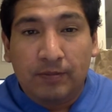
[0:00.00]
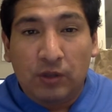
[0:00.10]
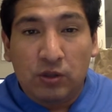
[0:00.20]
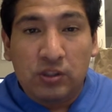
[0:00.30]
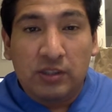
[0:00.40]

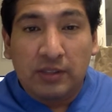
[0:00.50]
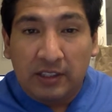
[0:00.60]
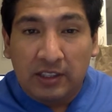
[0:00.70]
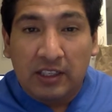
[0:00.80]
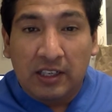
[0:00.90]
you see that
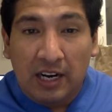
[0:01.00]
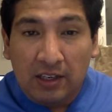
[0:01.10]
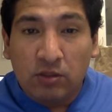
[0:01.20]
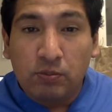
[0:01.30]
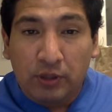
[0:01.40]
they're
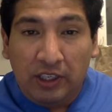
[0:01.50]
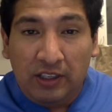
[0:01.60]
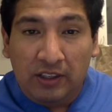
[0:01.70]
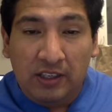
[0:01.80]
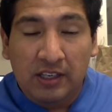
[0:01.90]
hard to breathe